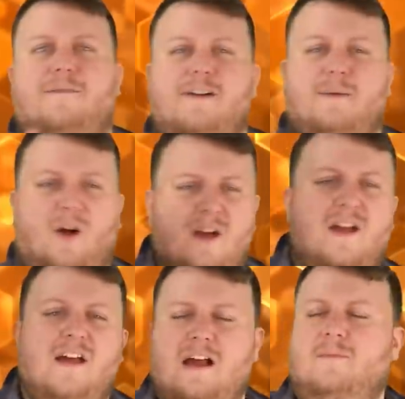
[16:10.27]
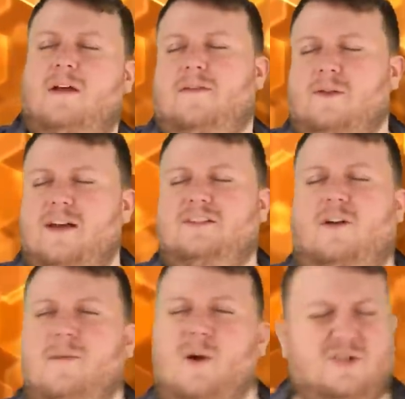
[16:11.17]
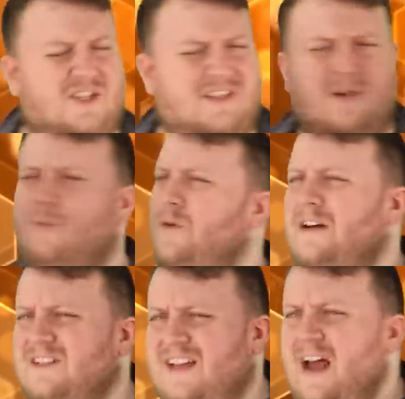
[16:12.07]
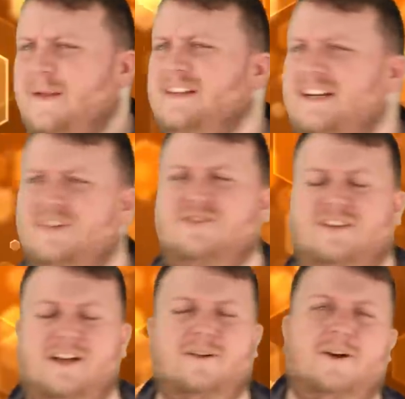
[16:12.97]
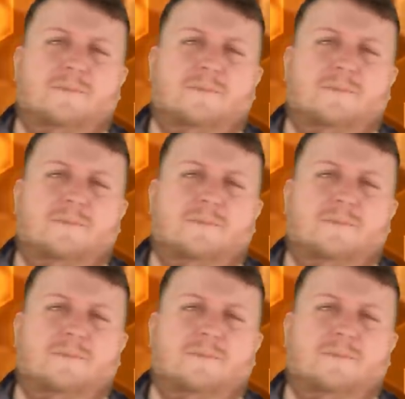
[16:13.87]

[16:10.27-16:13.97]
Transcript: are female, and the less are male, which is a weird stat. That's kind of interesting. I don't